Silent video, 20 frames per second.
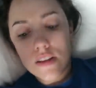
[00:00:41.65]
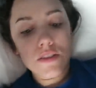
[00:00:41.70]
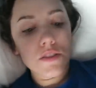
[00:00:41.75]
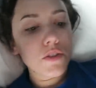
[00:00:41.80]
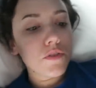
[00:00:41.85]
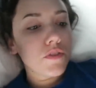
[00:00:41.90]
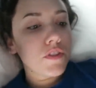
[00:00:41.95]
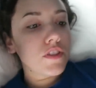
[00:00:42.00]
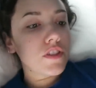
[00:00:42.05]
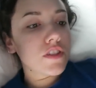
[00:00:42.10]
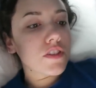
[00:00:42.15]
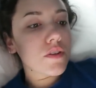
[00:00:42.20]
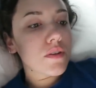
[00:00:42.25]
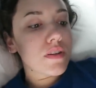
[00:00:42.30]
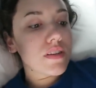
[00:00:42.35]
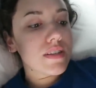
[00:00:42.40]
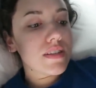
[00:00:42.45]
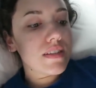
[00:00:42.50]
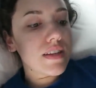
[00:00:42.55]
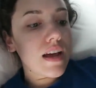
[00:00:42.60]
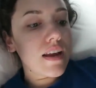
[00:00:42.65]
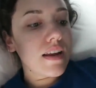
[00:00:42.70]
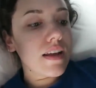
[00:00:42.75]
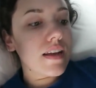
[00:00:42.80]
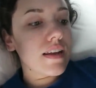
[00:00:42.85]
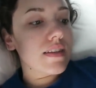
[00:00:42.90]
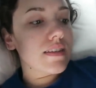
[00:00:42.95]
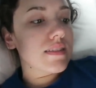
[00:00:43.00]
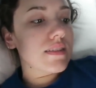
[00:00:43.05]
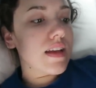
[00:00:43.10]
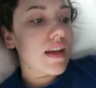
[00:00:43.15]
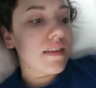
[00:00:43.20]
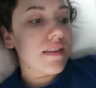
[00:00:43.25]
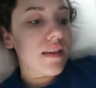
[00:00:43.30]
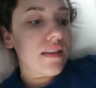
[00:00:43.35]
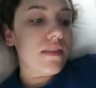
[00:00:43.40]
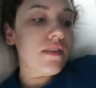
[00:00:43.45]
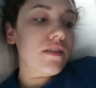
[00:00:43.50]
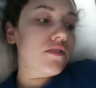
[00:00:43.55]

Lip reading: And so if you just go to settings and then